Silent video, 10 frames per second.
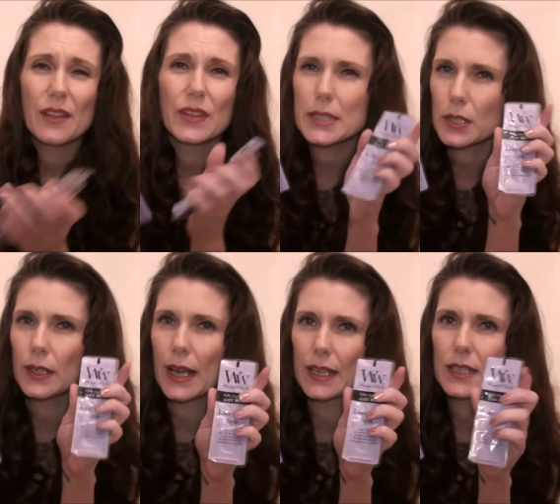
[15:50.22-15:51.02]
These are
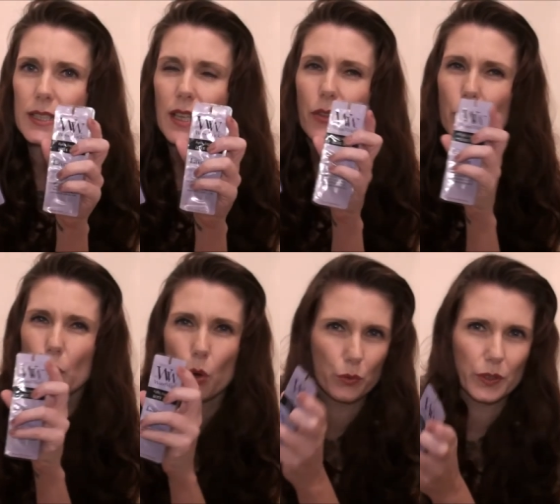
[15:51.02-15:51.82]
nice, they're
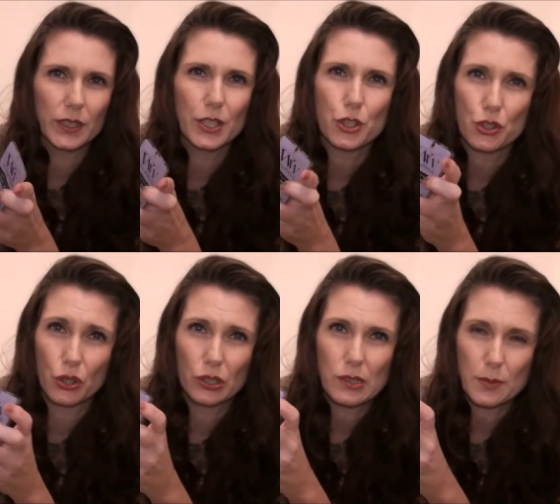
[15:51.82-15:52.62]
not overly
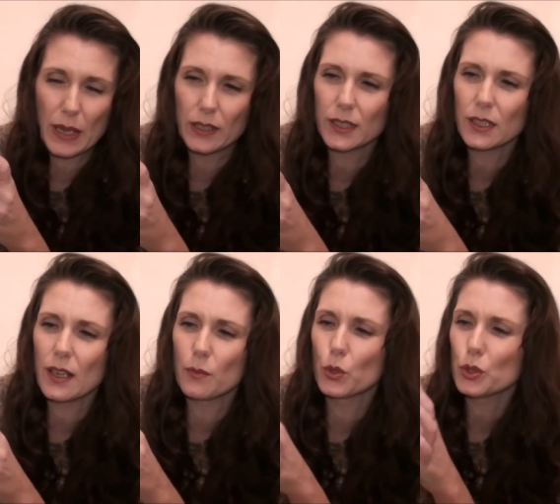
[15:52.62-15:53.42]
strong smelling.
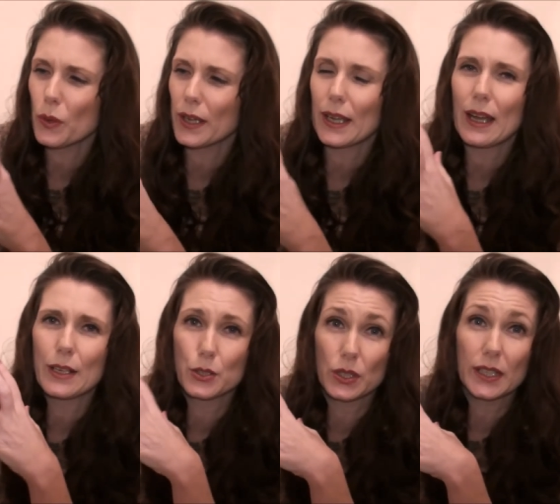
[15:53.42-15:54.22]
Woodwick, I
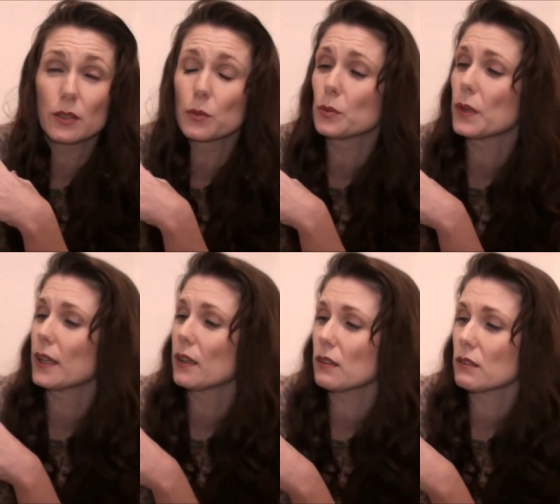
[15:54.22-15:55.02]
do like the
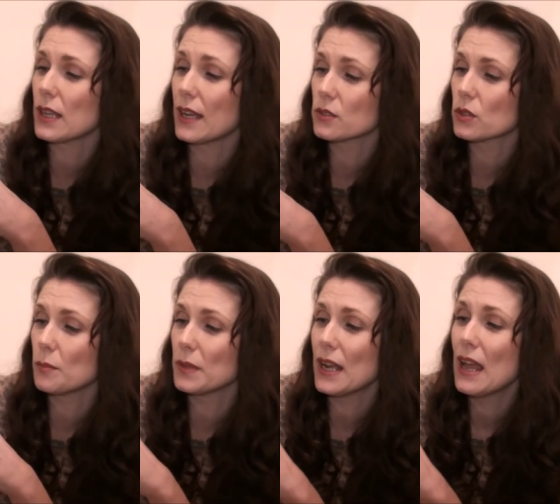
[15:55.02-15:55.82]
Woodwick Candle
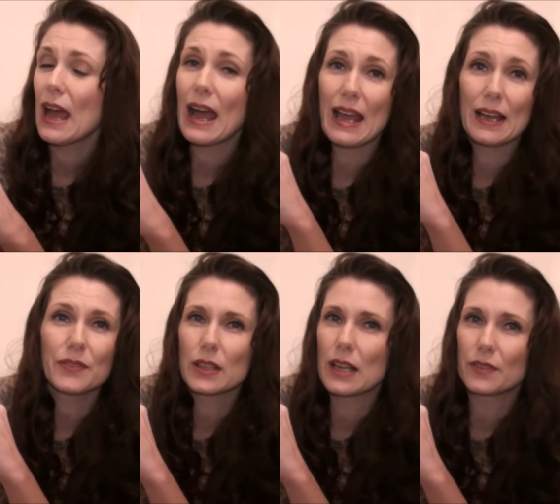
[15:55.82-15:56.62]
Company. I have
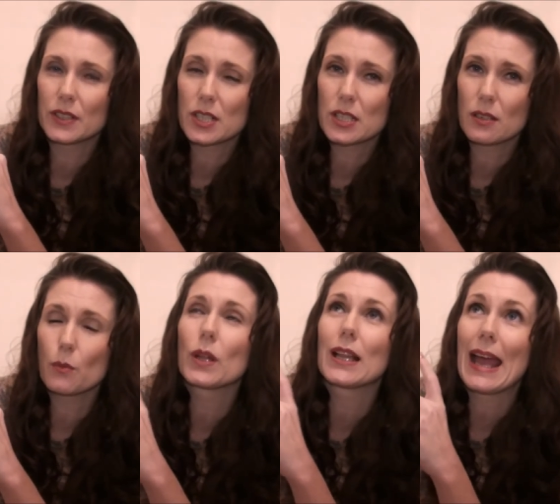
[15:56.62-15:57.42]
the lavender,
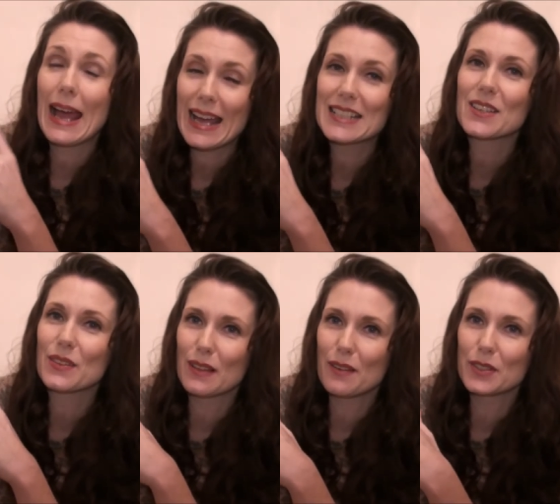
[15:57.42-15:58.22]
well I had
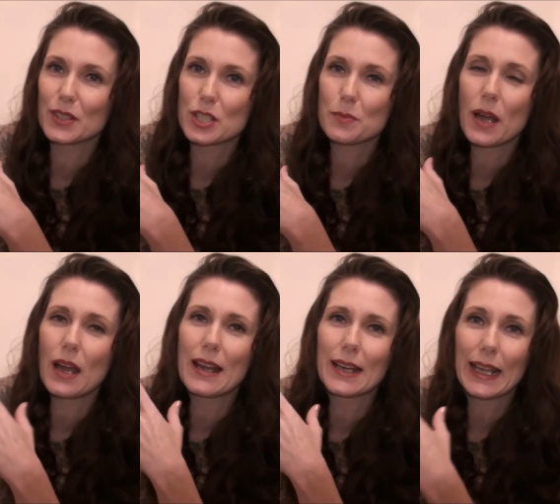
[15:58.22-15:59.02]
the lavender spa
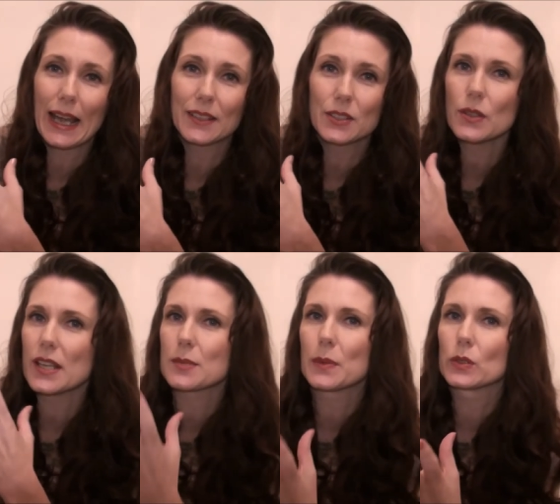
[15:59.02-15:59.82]
in a candle,
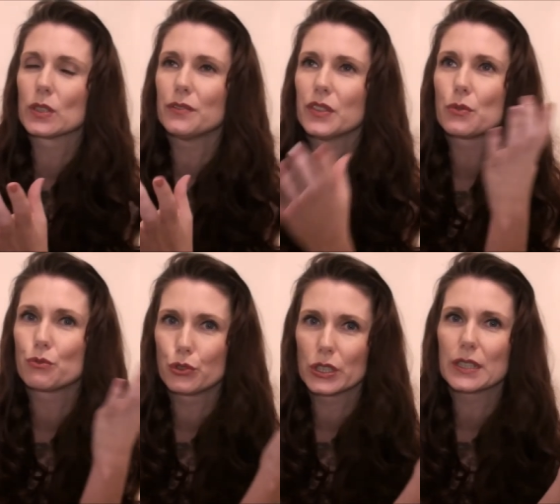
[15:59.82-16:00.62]
it smelled lovely,
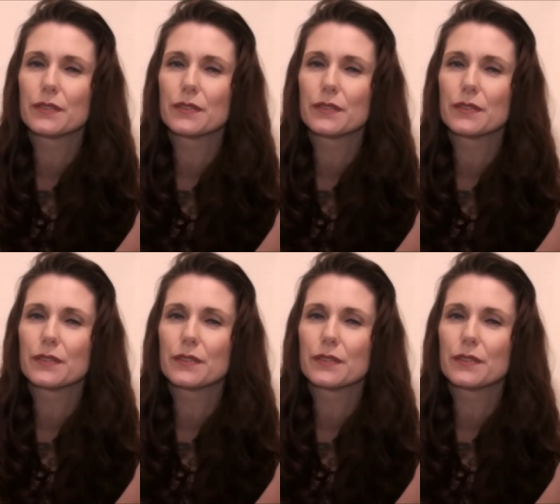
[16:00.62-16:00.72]
really